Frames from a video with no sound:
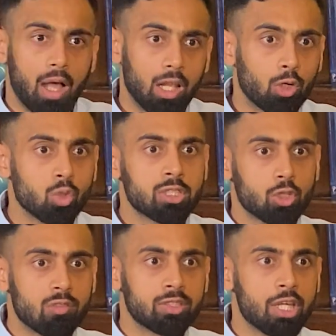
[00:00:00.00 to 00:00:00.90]
I'll close this
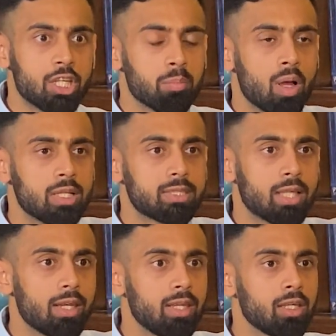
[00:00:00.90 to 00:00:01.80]
conversation by
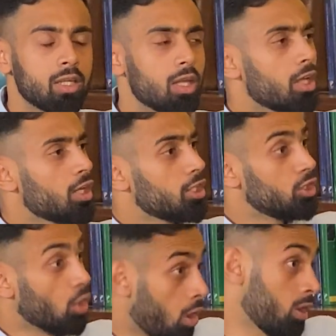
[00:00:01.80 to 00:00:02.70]
understanding
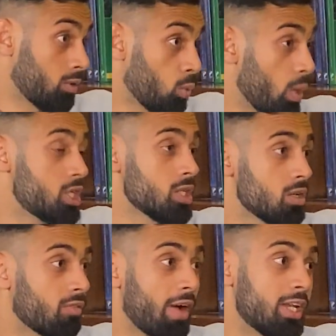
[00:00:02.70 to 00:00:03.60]
your vision
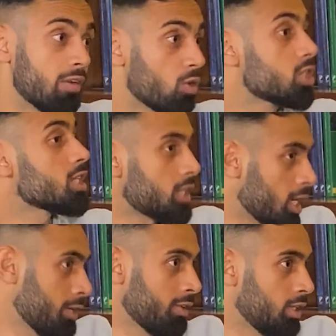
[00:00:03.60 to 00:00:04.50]
of IdeaForge. I
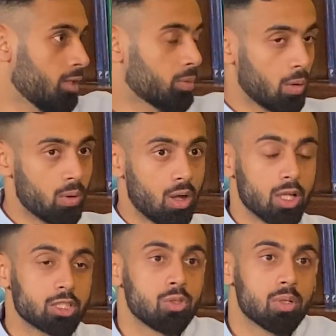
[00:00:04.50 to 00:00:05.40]
started with it, but I want to
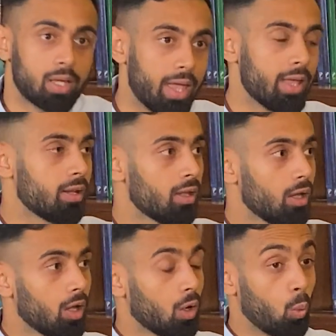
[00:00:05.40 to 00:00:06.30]
ask you again,
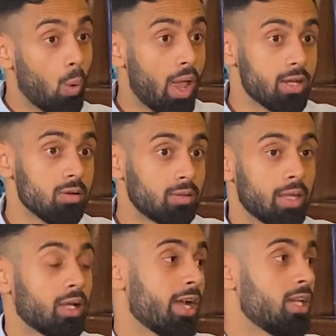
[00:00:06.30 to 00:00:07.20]
where do you
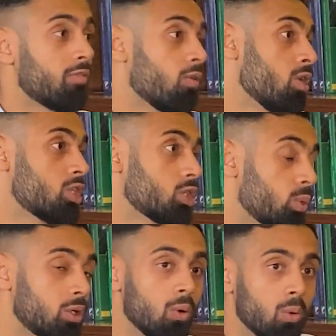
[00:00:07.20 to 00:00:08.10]
think IdeaForge
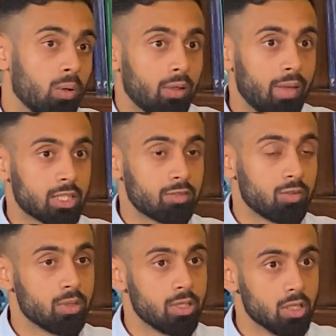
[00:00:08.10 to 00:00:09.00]
would go in the next
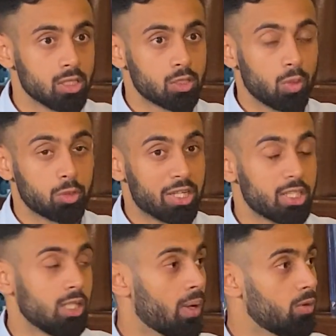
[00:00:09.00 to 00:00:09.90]
few years,
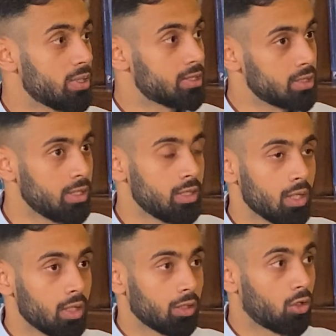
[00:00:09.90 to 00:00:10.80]
especially when we see
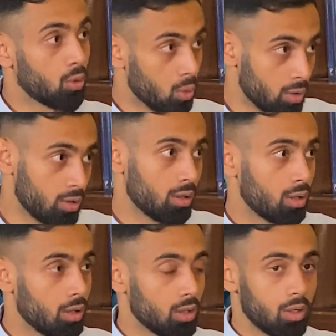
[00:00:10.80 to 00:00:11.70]
drone
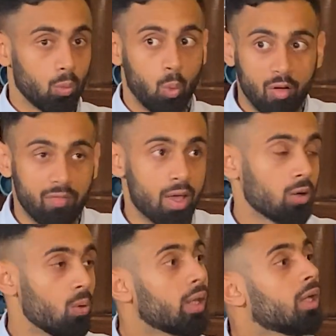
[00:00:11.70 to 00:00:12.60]
warfare
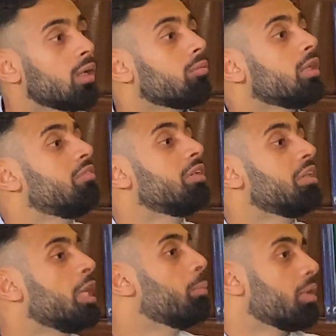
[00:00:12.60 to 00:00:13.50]
going even
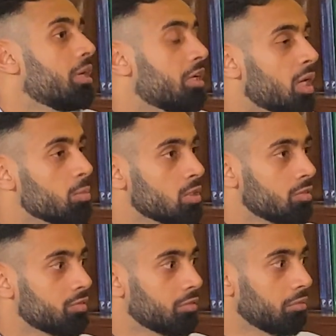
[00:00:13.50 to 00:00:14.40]
deeper in terms
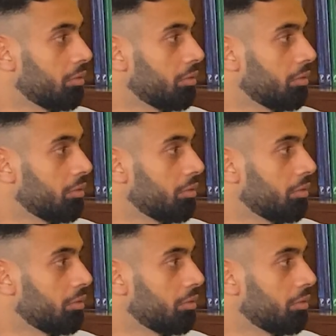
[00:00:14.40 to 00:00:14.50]
of